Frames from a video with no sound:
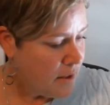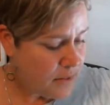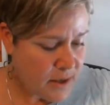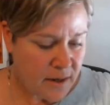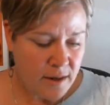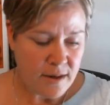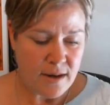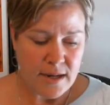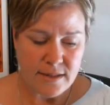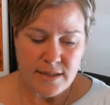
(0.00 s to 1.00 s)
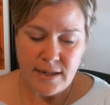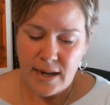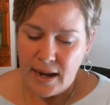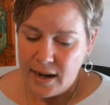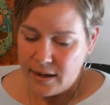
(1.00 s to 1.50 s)
Then in
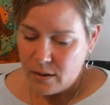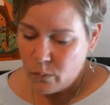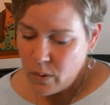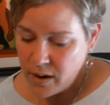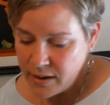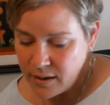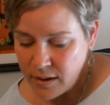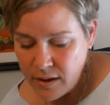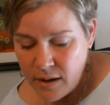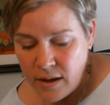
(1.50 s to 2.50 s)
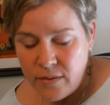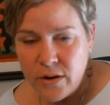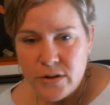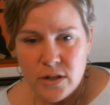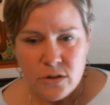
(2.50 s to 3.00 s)
1981,
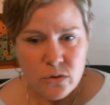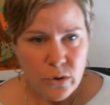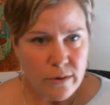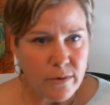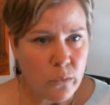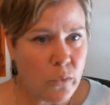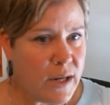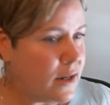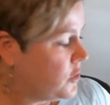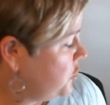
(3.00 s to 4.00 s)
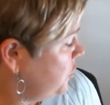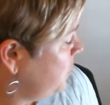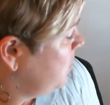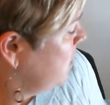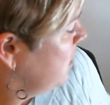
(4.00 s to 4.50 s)
there's a sort of a
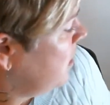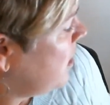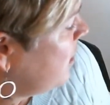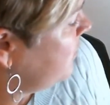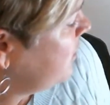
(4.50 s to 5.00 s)
reissue of